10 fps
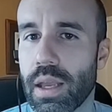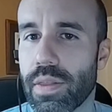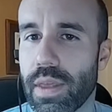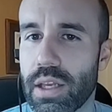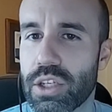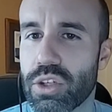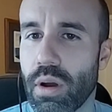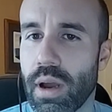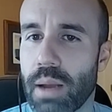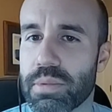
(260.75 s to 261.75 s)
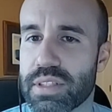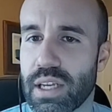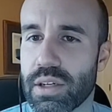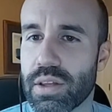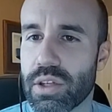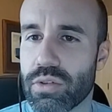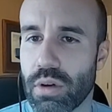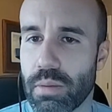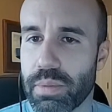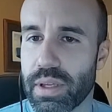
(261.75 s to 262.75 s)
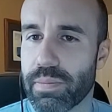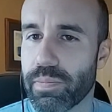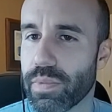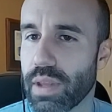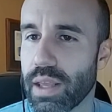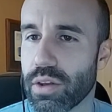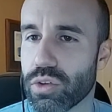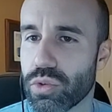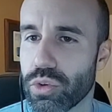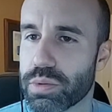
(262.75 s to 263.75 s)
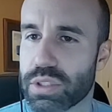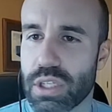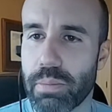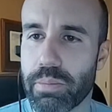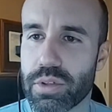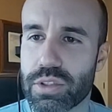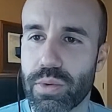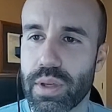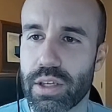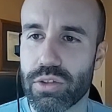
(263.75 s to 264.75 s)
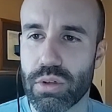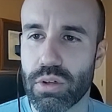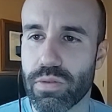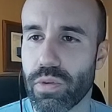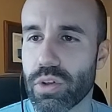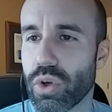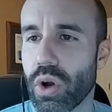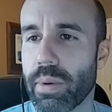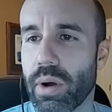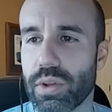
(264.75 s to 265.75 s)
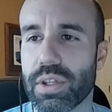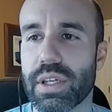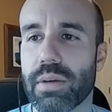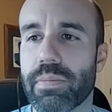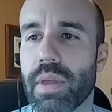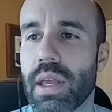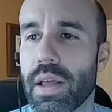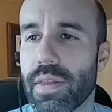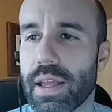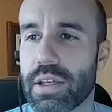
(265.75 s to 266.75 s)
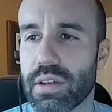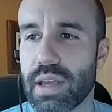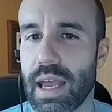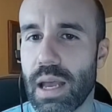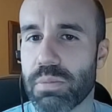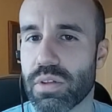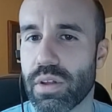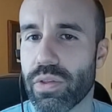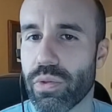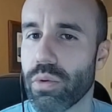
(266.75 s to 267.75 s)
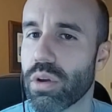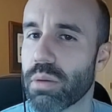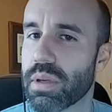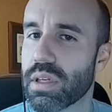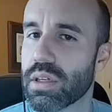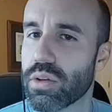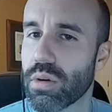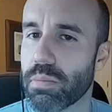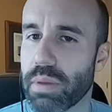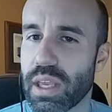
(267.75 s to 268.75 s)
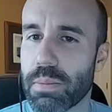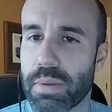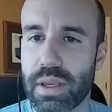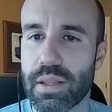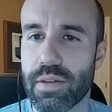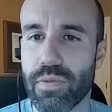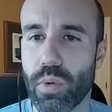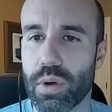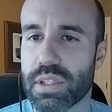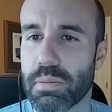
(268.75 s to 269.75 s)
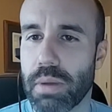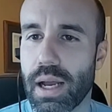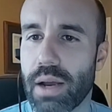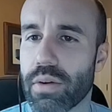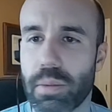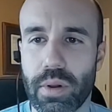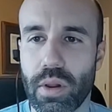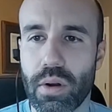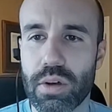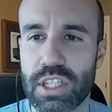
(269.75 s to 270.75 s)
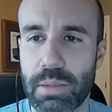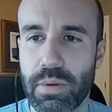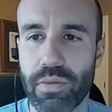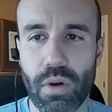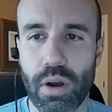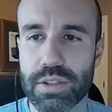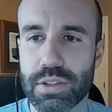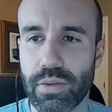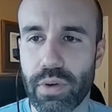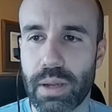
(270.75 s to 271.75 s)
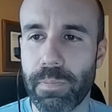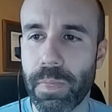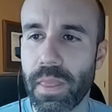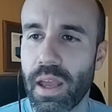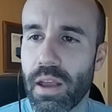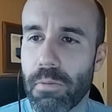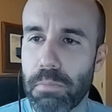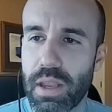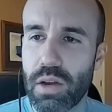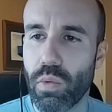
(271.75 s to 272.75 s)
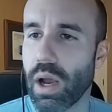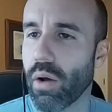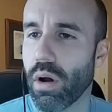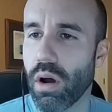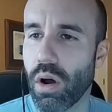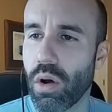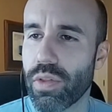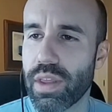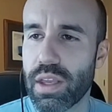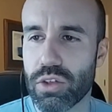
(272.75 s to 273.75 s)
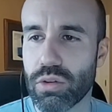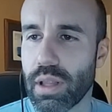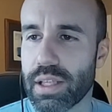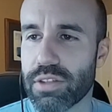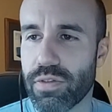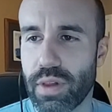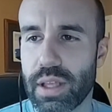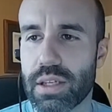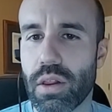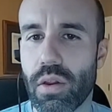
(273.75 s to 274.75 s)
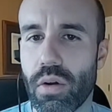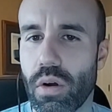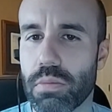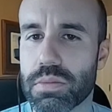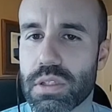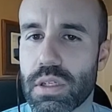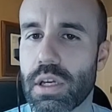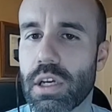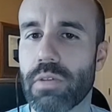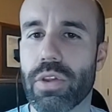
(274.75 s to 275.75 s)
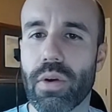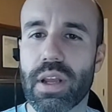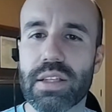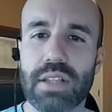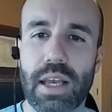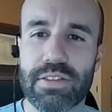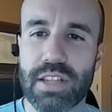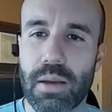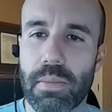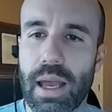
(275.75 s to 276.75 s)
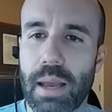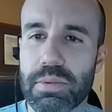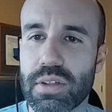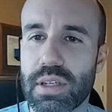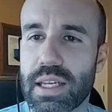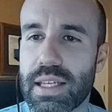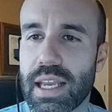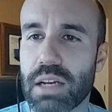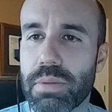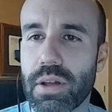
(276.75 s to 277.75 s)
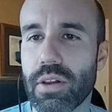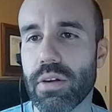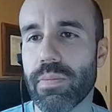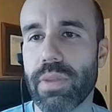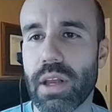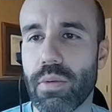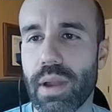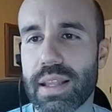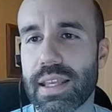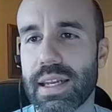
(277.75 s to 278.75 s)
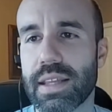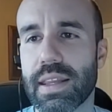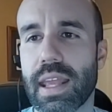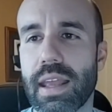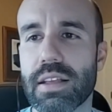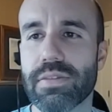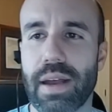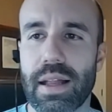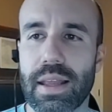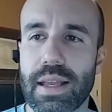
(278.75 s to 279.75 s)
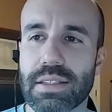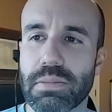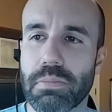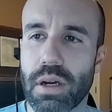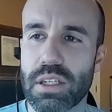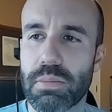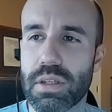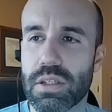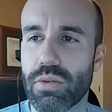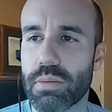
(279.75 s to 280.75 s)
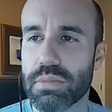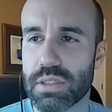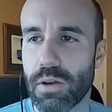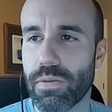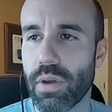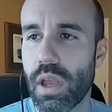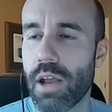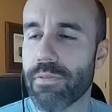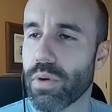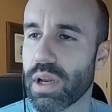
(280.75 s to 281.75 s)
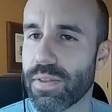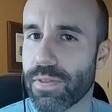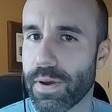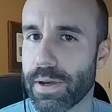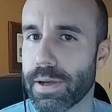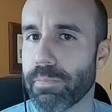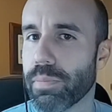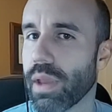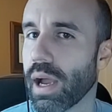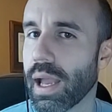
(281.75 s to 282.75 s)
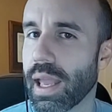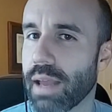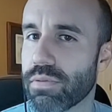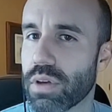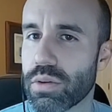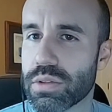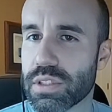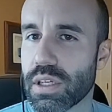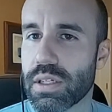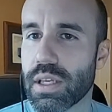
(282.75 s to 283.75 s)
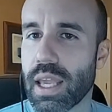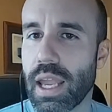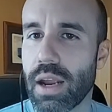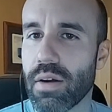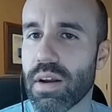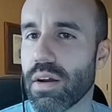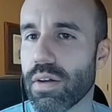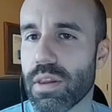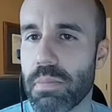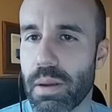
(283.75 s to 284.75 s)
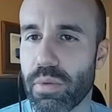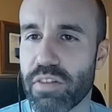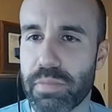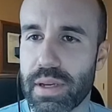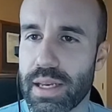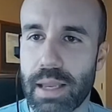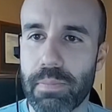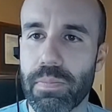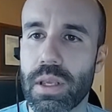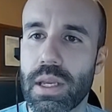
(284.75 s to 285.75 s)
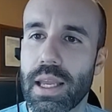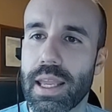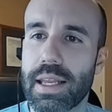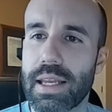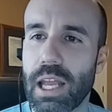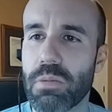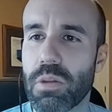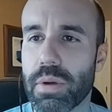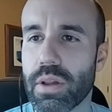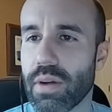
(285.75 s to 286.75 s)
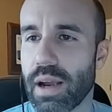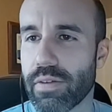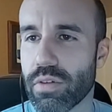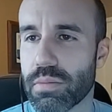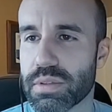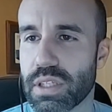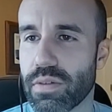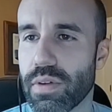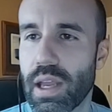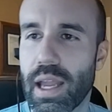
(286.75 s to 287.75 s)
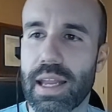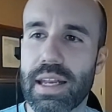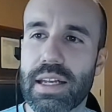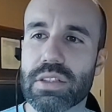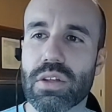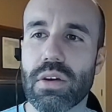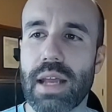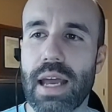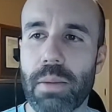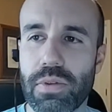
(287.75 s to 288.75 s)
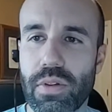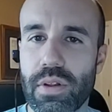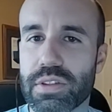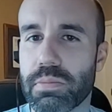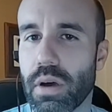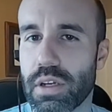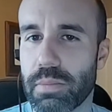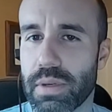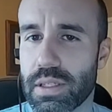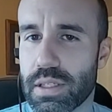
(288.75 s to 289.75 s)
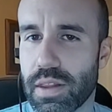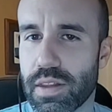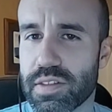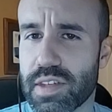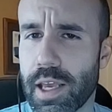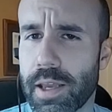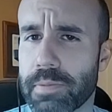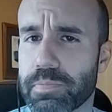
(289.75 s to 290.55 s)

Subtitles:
Then Joab sounded the trumpet, and the troops stopped pursuing Israel, for Joab halted them. They took Absalom, threw him into a big pit in the forest, and piled up a large heap of rocks over him. Meanwhile, all the Israelites fled to their homes. During his lifetime, Absalom had taken a pillar and erected it in the king's valley as a monument to himself, for he thought, I have no son to carry on the memory of my name. He named the pillar after himself, and it is called Absalom's monument to this day.